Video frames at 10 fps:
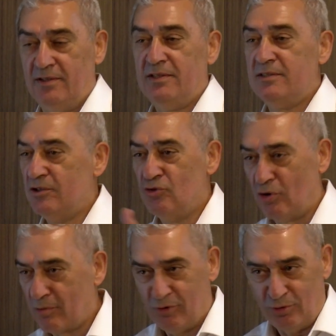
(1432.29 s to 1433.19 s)
This is a
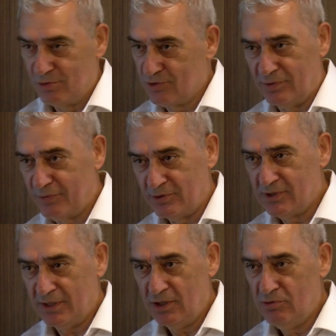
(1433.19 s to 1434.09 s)
norm also
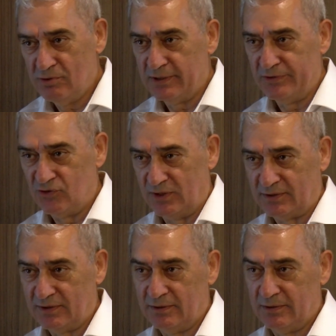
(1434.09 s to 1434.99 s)
for the EU
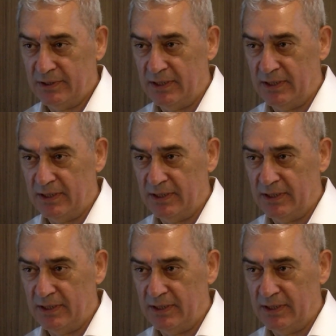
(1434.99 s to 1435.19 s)
countries.